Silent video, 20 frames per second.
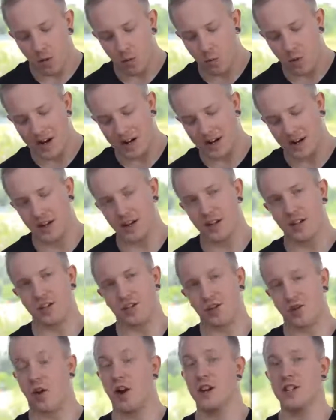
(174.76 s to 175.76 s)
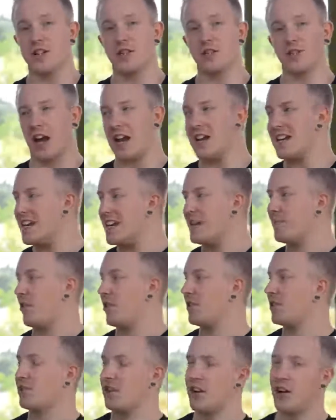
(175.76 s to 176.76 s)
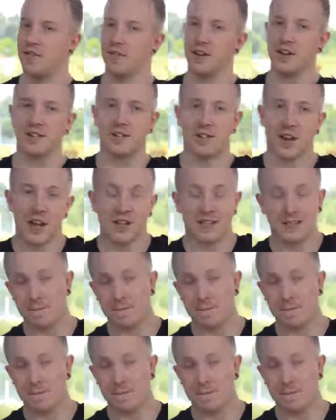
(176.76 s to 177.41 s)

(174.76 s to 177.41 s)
we can try and use a nearby surface